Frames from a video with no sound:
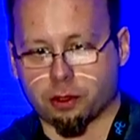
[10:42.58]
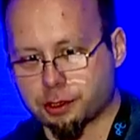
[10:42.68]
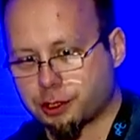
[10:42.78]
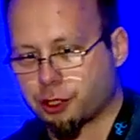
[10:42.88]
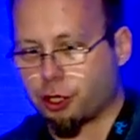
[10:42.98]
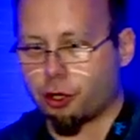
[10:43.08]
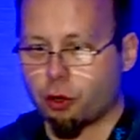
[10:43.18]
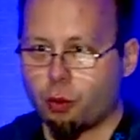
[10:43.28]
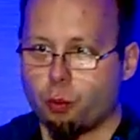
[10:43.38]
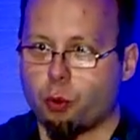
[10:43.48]

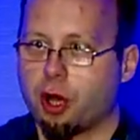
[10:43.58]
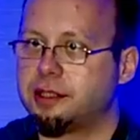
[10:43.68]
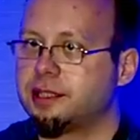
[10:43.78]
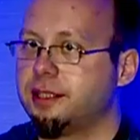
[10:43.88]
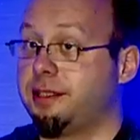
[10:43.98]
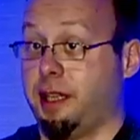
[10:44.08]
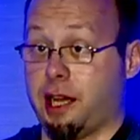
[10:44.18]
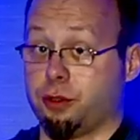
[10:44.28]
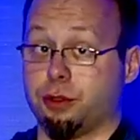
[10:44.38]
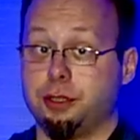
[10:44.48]
So what's the
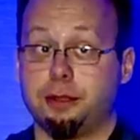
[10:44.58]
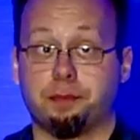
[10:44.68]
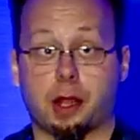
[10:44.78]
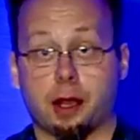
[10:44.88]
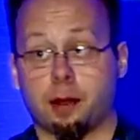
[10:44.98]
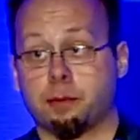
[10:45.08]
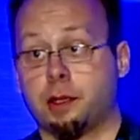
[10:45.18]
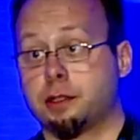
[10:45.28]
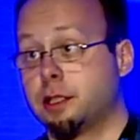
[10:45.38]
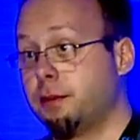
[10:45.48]
status?
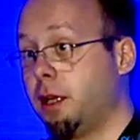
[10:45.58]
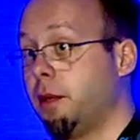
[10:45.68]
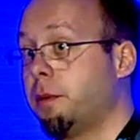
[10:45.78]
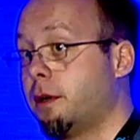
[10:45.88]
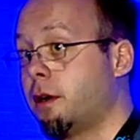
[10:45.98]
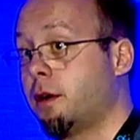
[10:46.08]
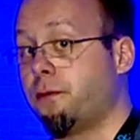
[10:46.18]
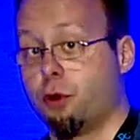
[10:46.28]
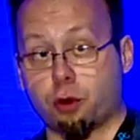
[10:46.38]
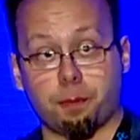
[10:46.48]
There is a developer
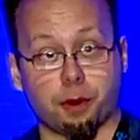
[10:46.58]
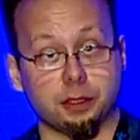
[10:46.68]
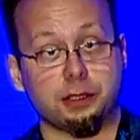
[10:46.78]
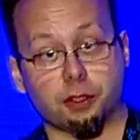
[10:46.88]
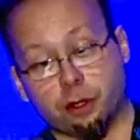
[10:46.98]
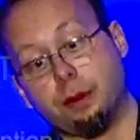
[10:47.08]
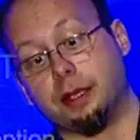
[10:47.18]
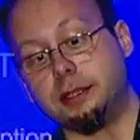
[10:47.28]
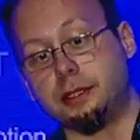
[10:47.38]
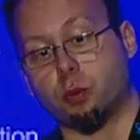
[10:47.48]
forum post on this